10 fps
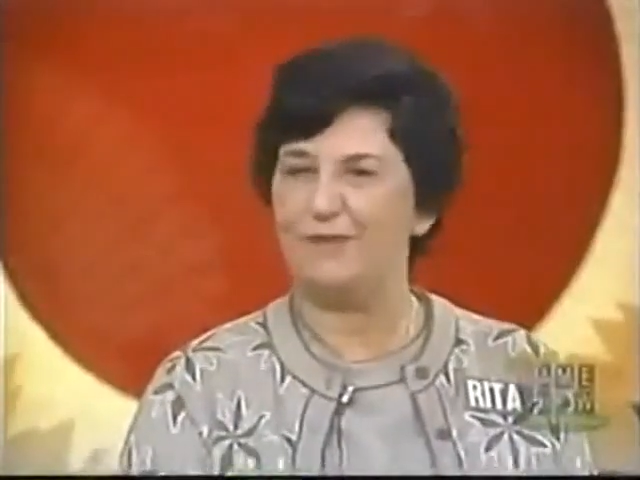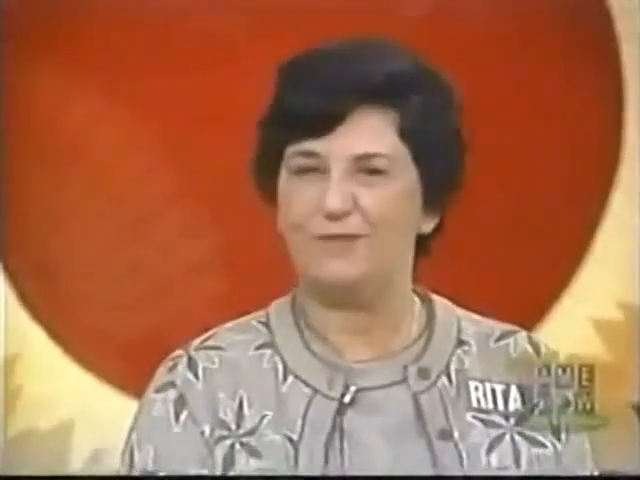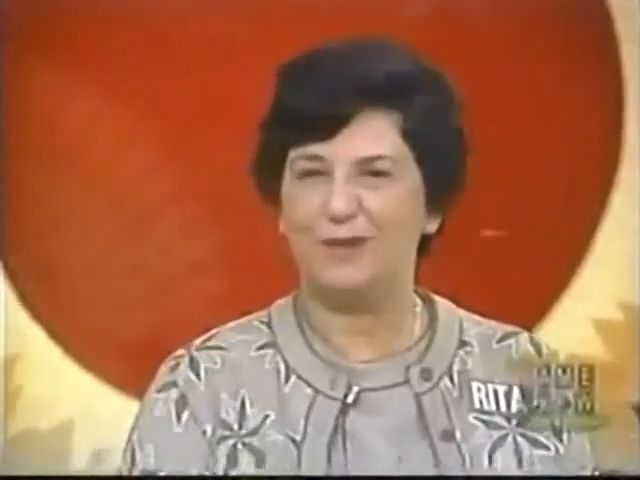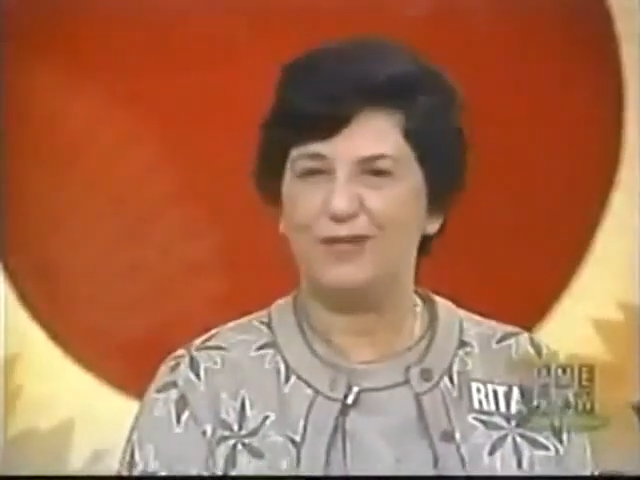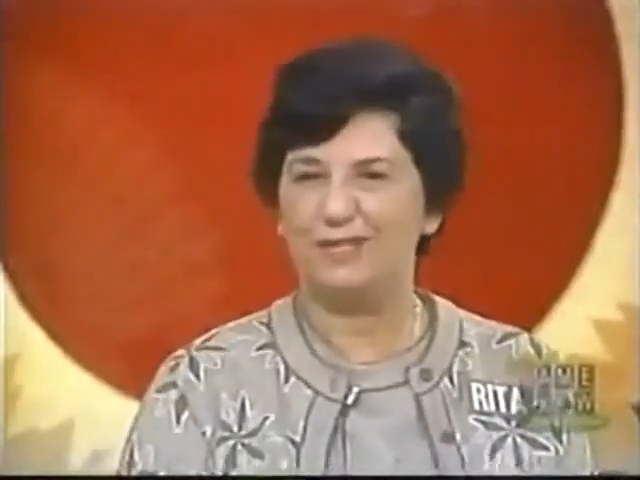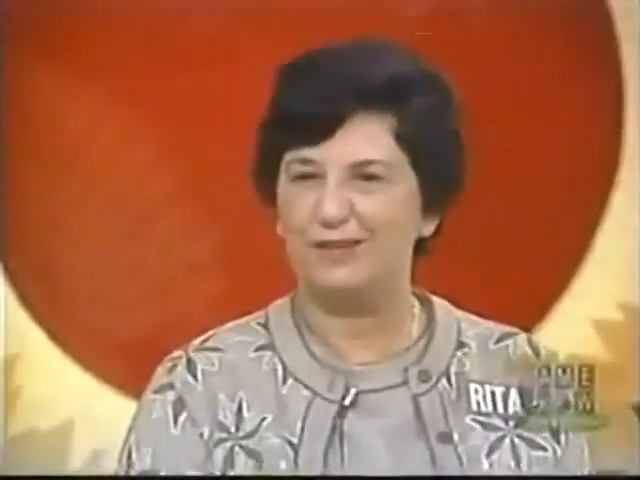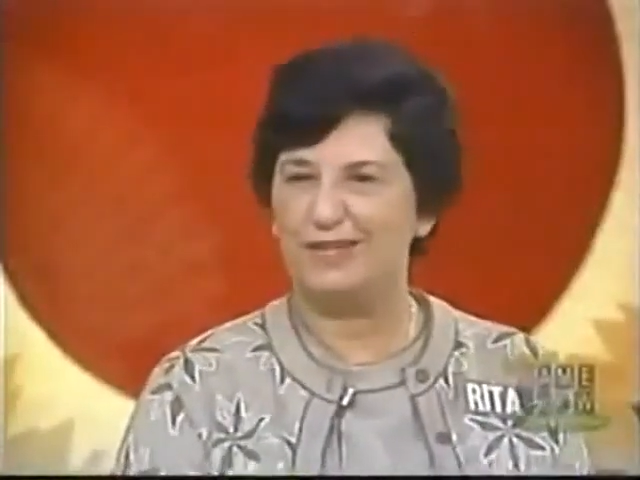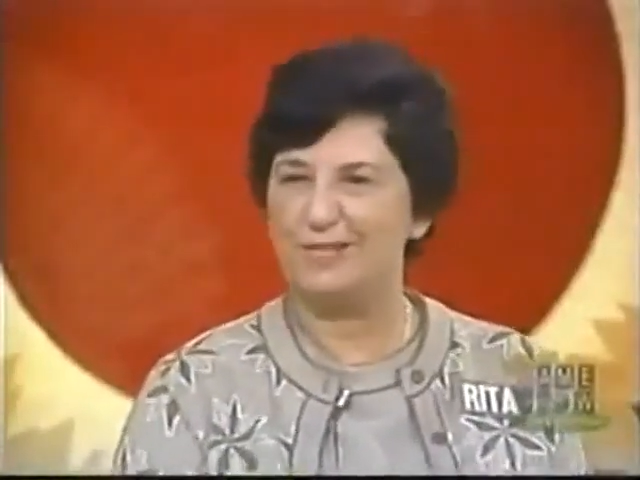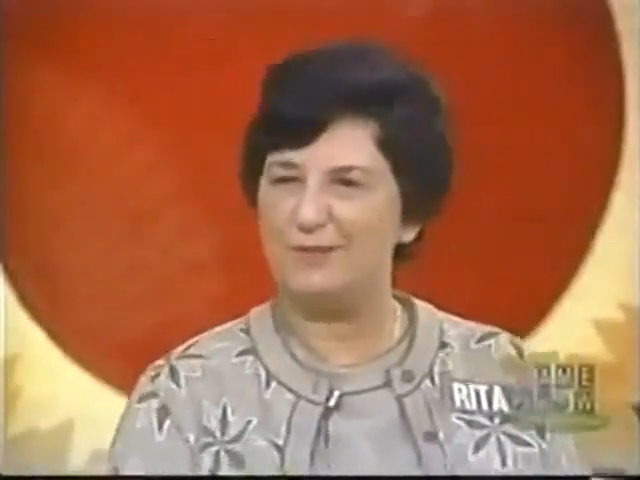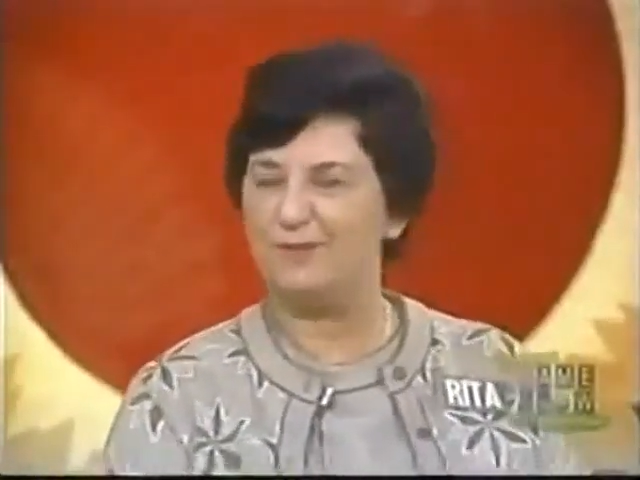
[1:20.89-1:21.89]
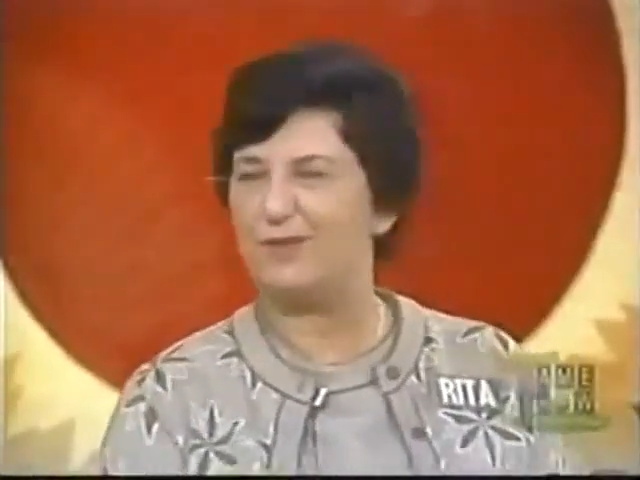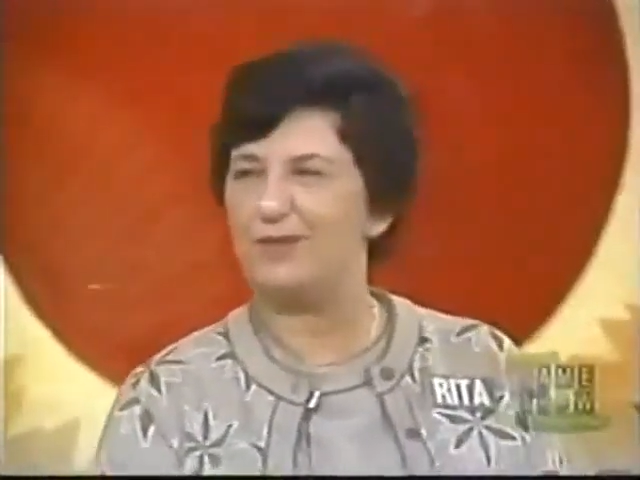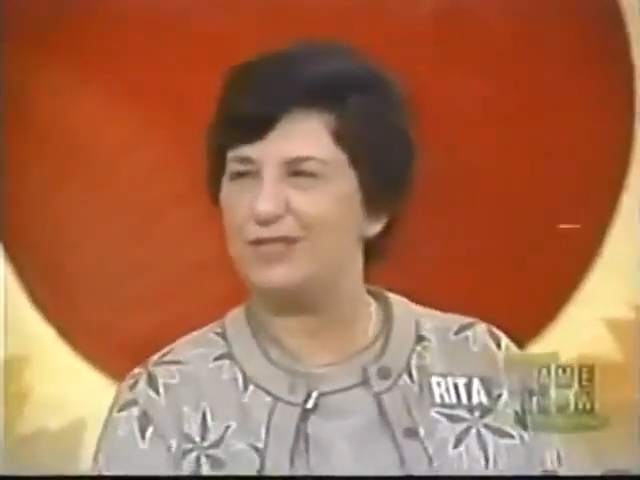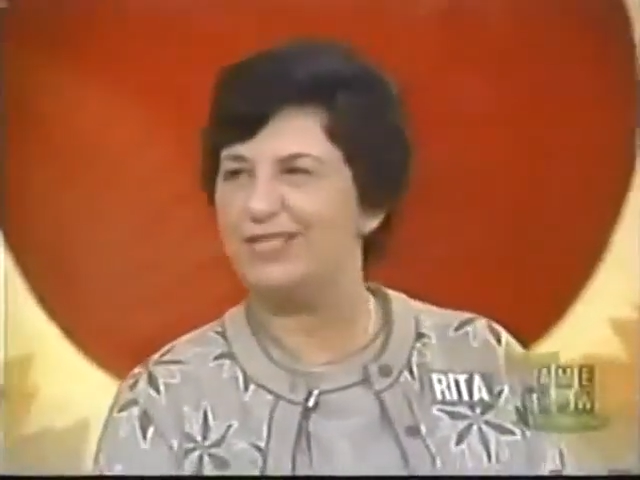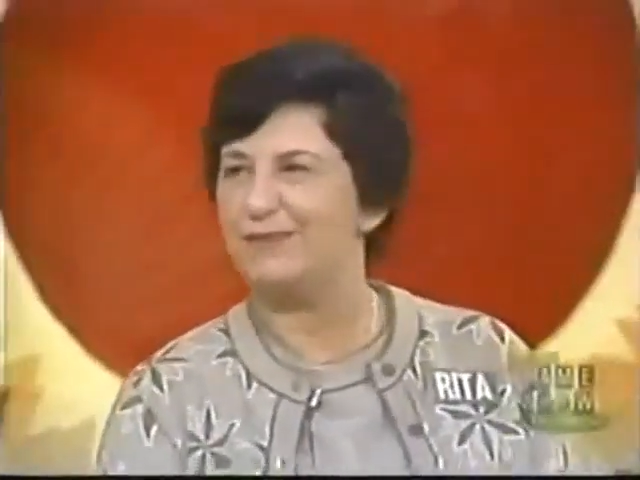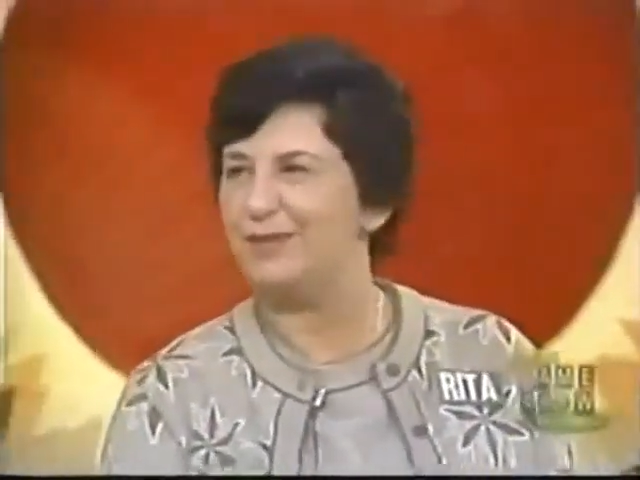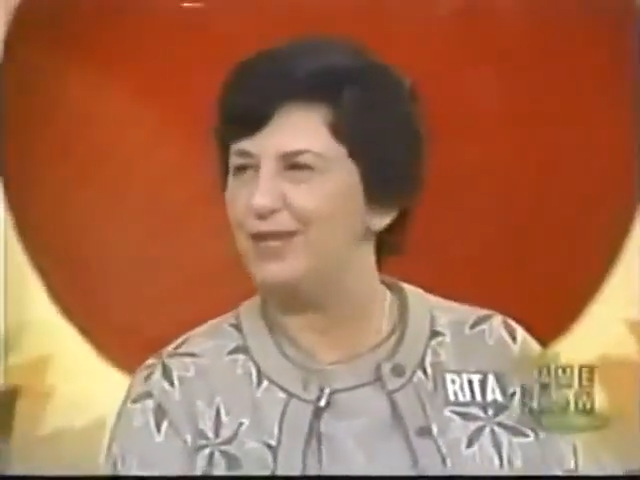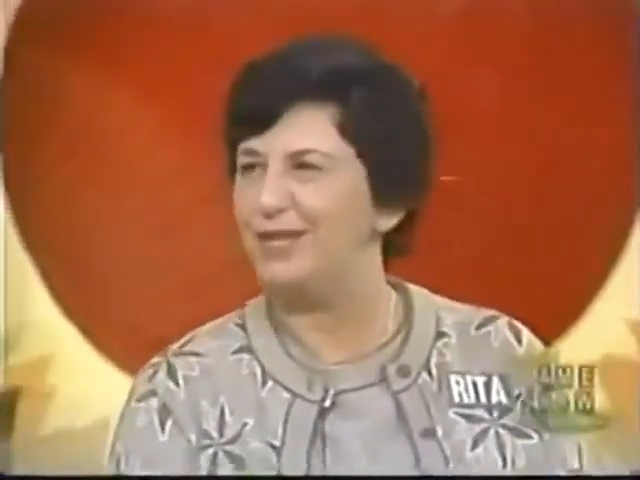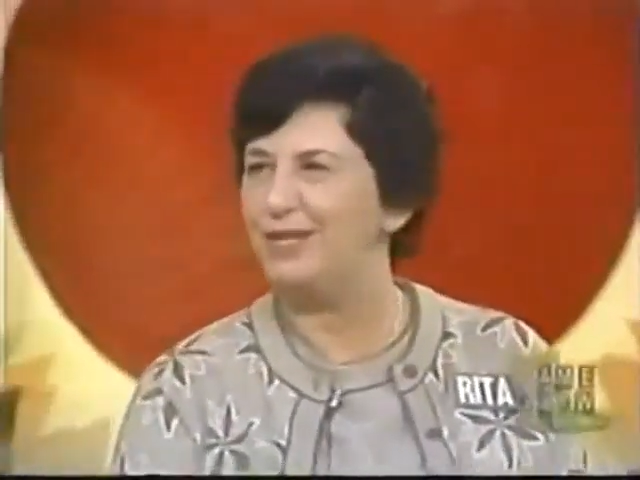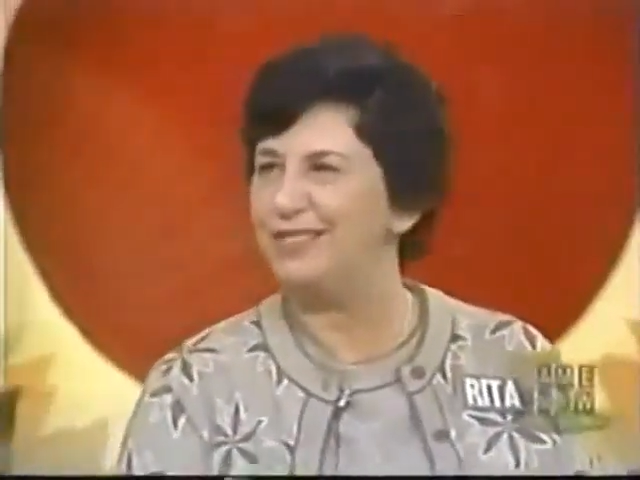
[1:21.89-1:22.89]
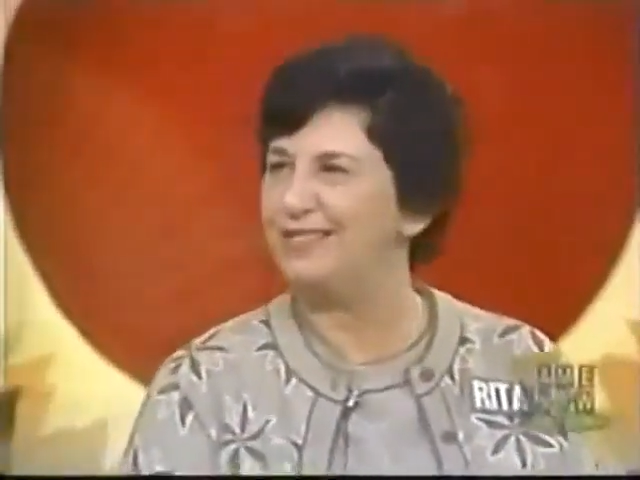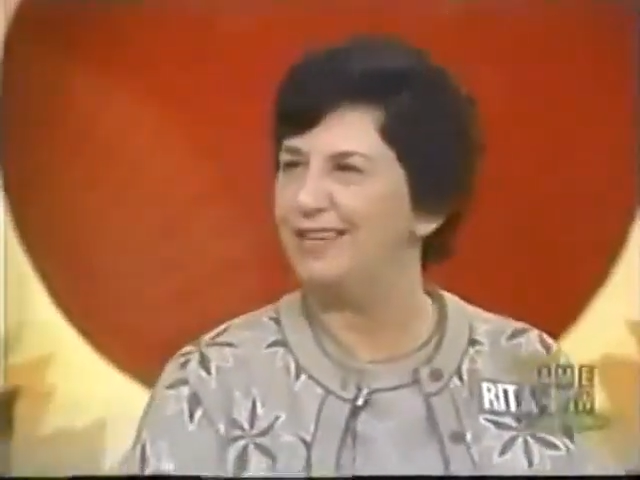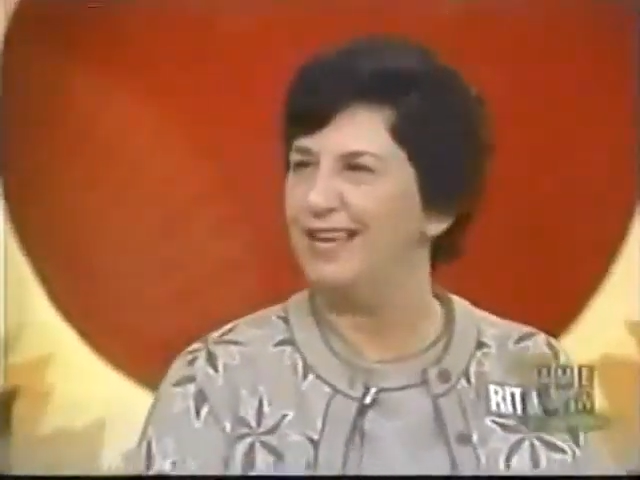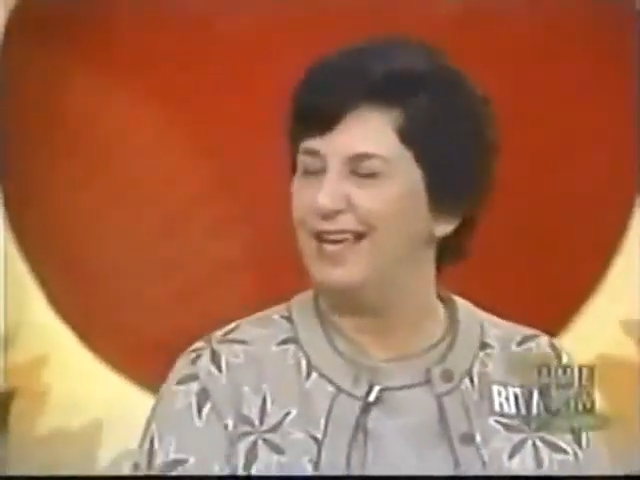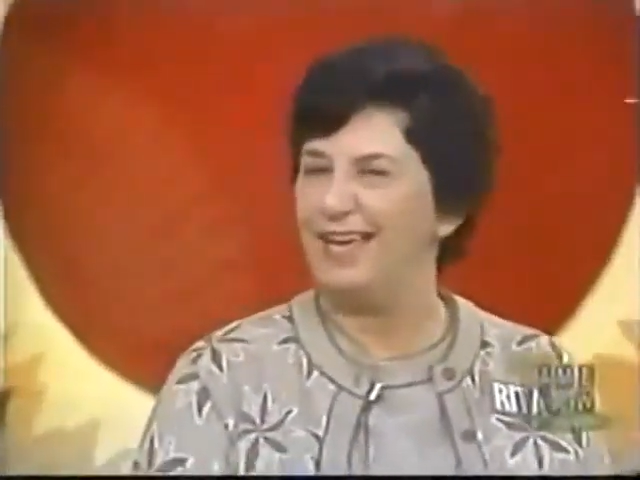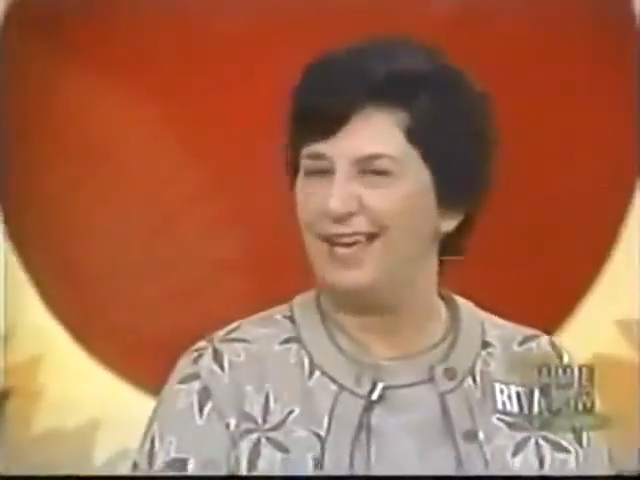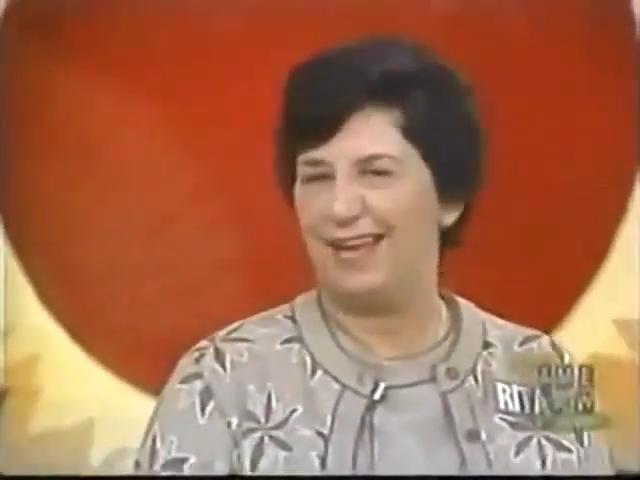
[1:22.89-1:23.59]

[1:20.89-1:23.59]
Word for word: have a very dear husband of 37 years. Yeah.